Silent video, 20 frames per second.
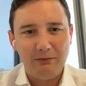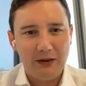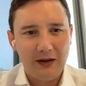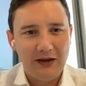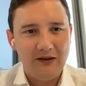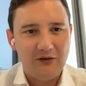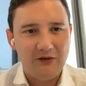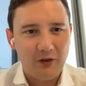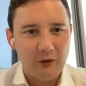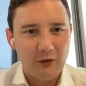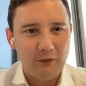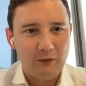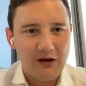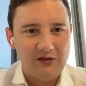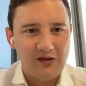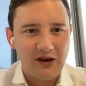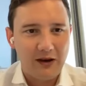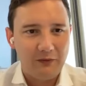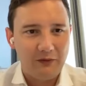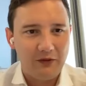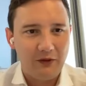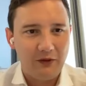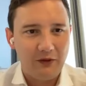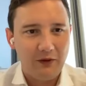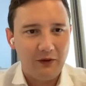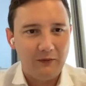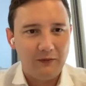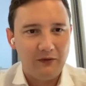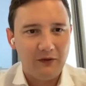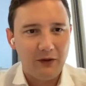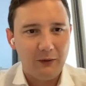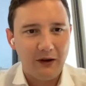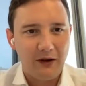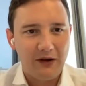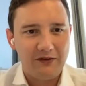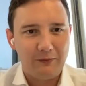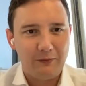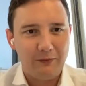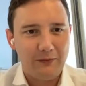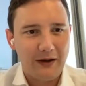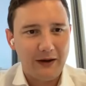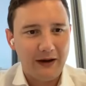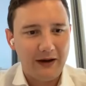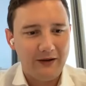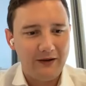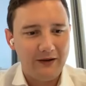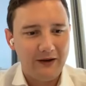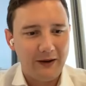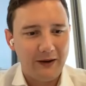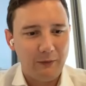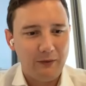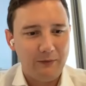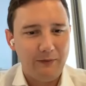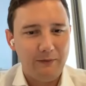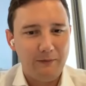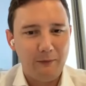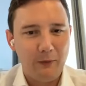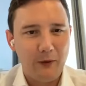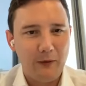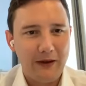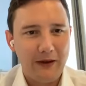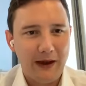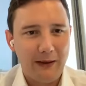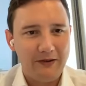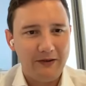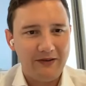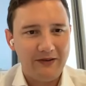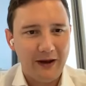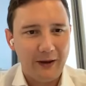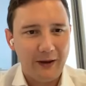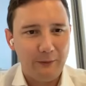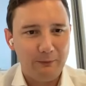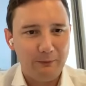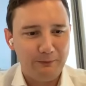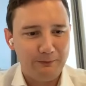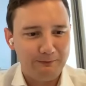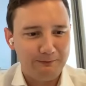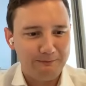Please do reach out to us, and we'd be happy to help.